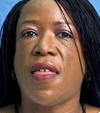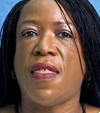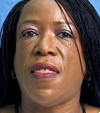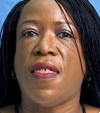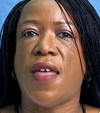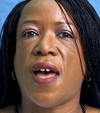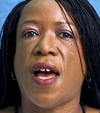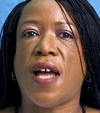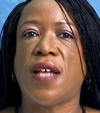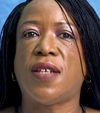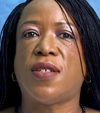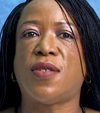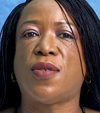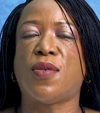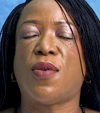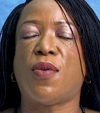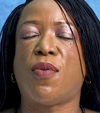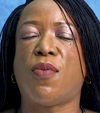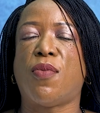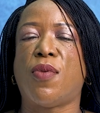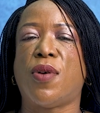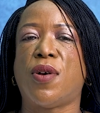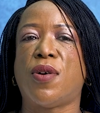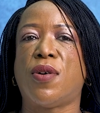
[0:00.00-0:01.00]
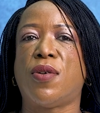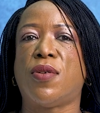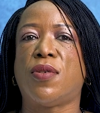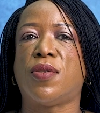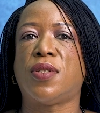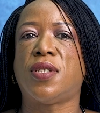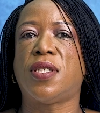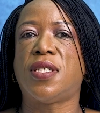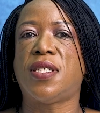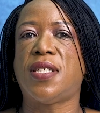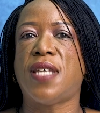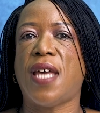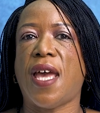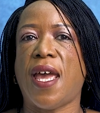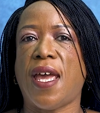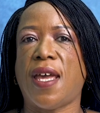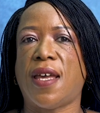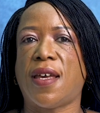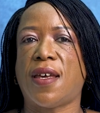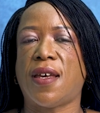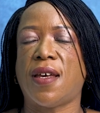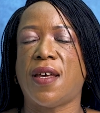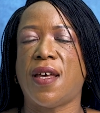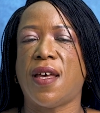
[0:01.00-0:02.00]
that will
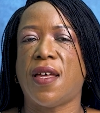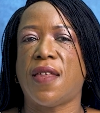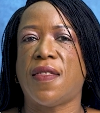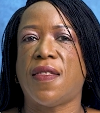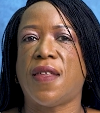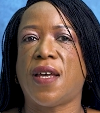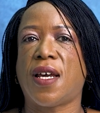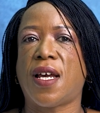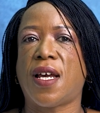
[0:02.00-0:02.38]
take the